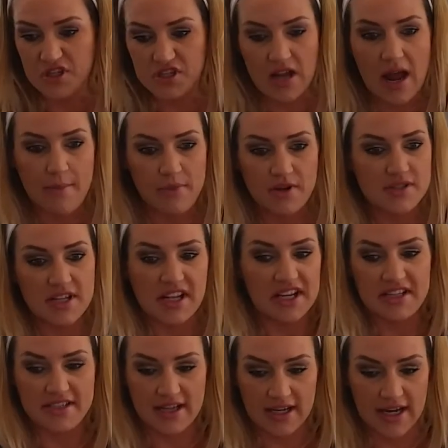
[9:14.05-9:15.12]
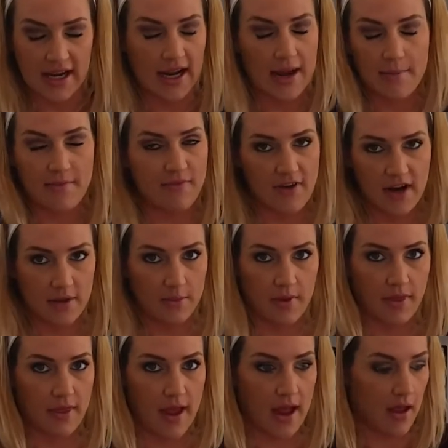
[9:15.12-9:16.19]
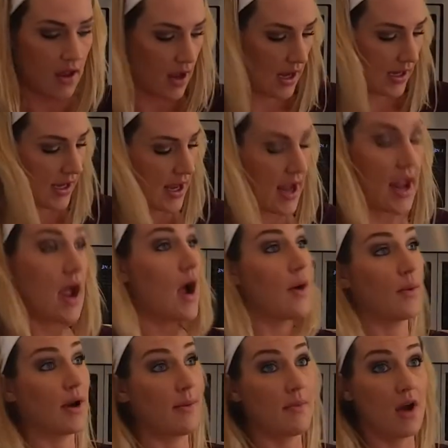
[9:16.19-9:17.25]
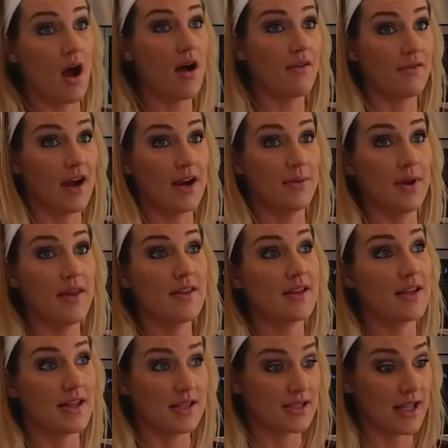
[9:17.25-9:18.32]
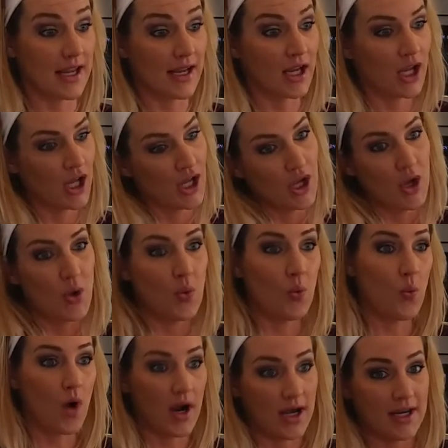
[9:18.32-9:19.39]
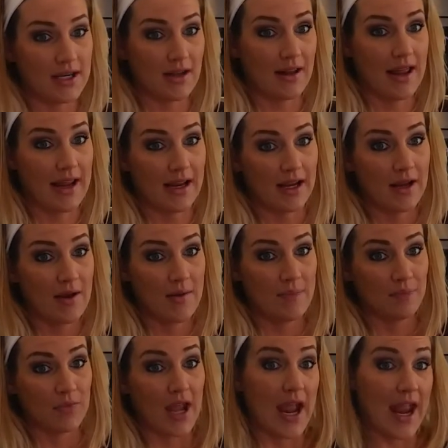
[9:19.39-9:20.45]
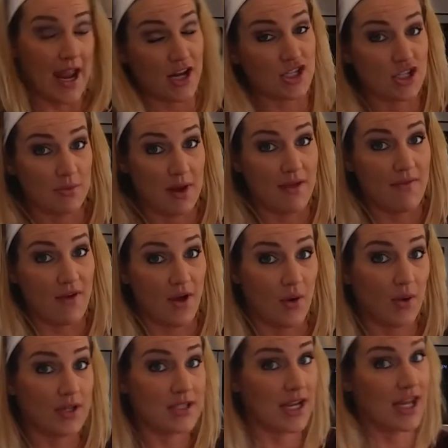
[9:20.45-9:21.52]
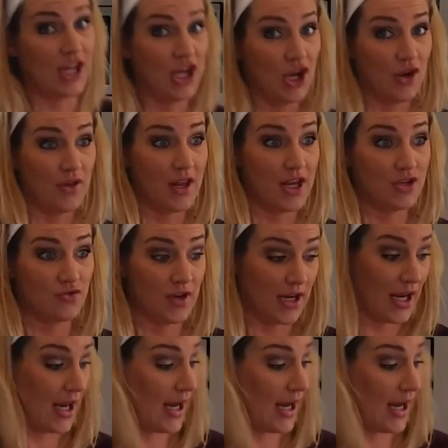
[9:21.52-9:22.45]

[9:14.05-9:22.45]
I'm used to like digging, I'm fine with that. What I'm not fine with is like wanting to like answer my phone because I can hear that it's ringing,